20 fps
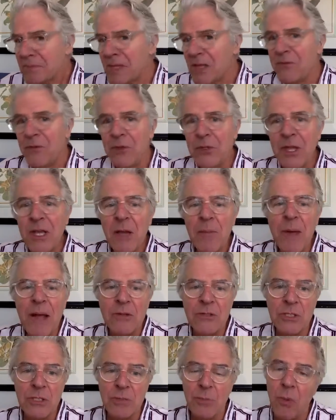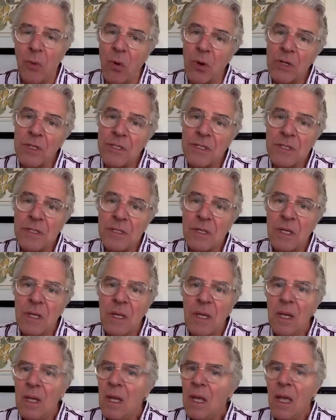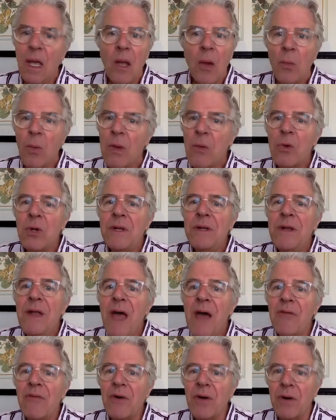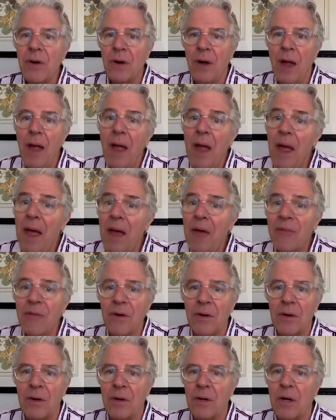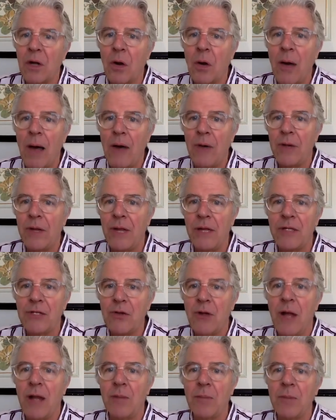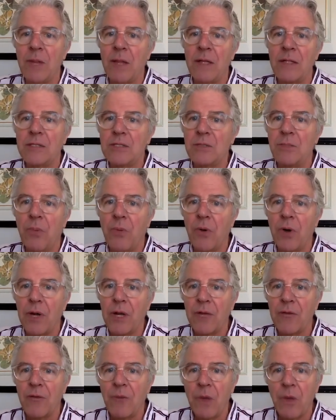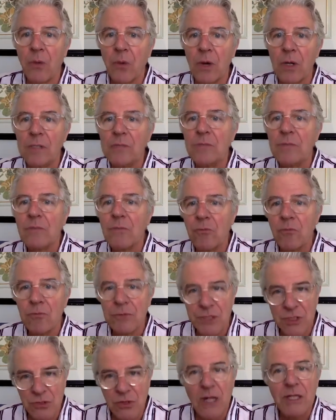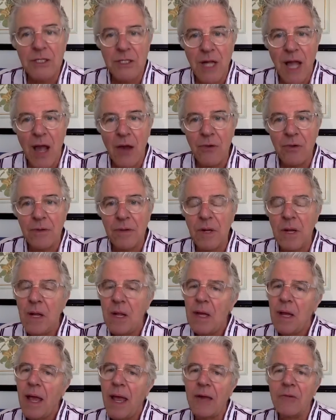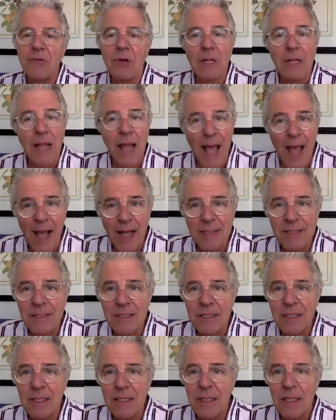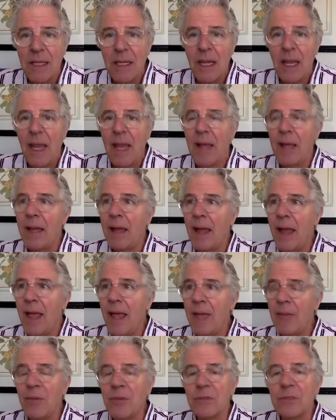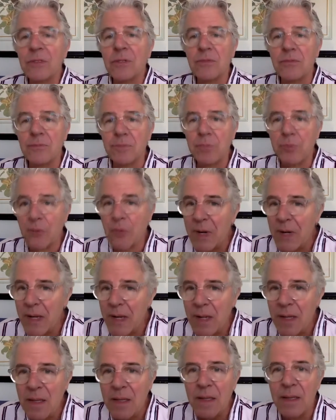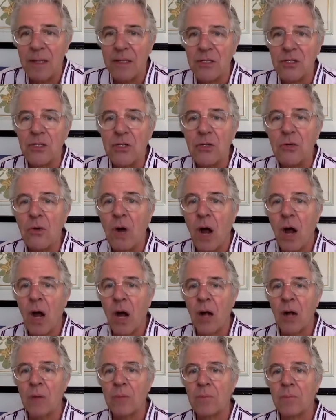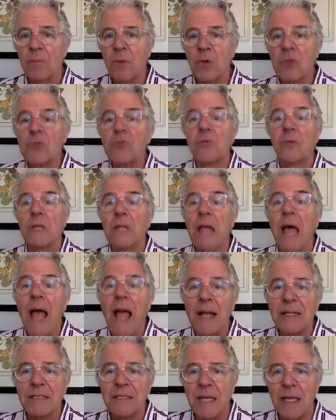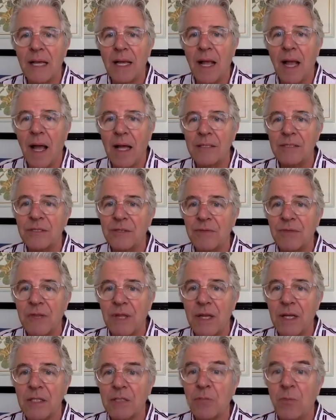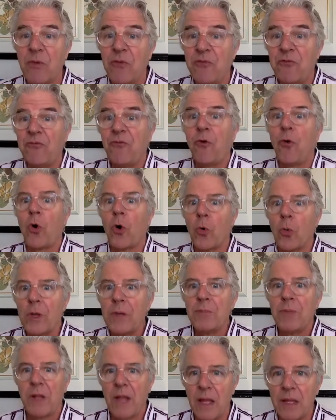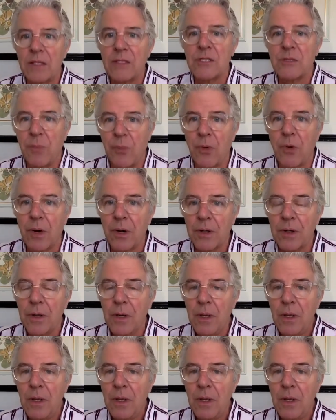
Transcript: If you think about sports, we would never, ever go out and try to play a sport if we weren't stretched out and relaxed and able to breathe and do our most relaxing kinds of things before we play the sport.